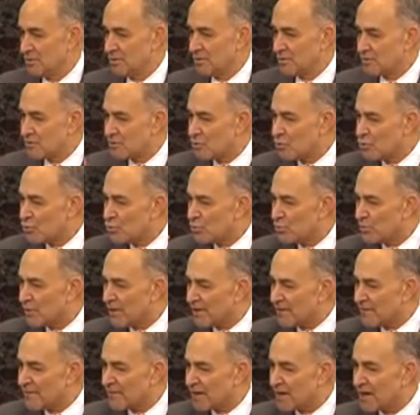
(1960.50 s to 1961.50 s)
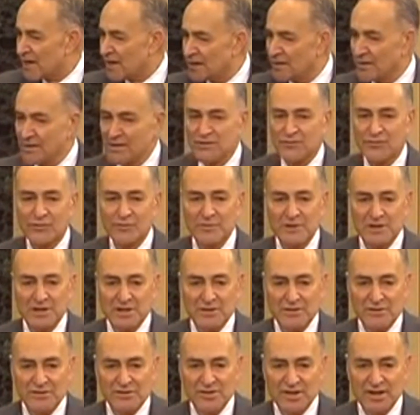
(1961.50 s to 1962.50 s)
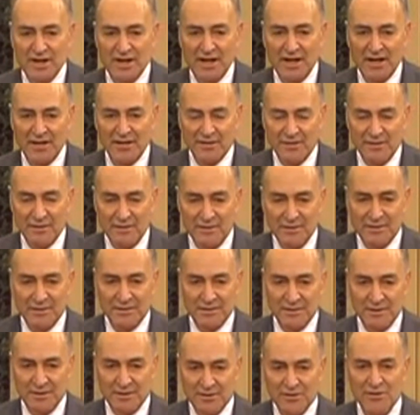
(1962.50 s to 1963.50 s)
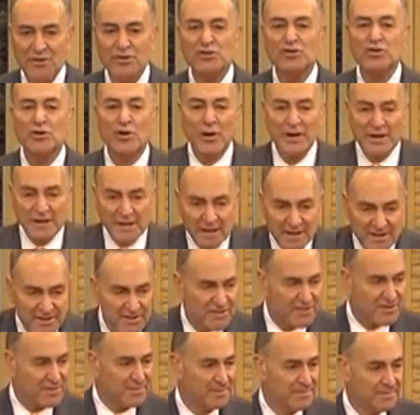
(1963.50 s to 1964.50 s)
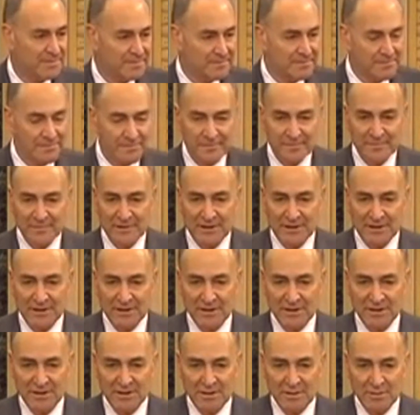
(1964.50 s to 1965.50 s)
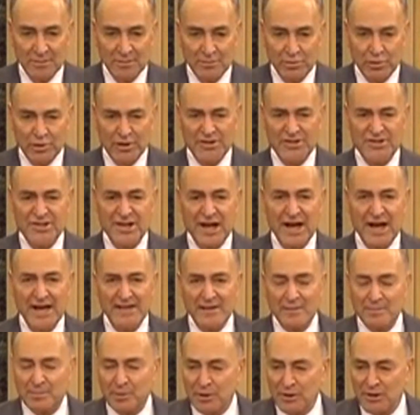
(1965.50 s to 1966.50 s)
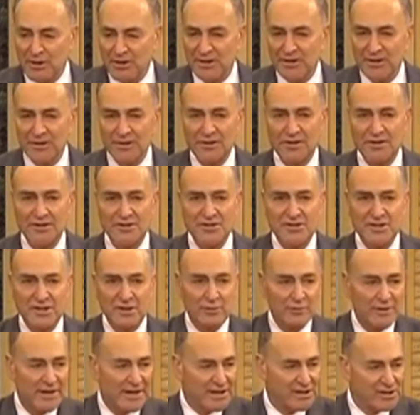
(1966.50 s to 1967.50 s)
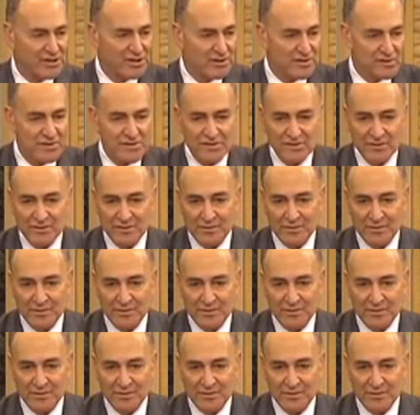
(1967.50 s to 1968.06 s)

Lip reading: two brave colleagues from the other side to join us. Put aside the political considerations.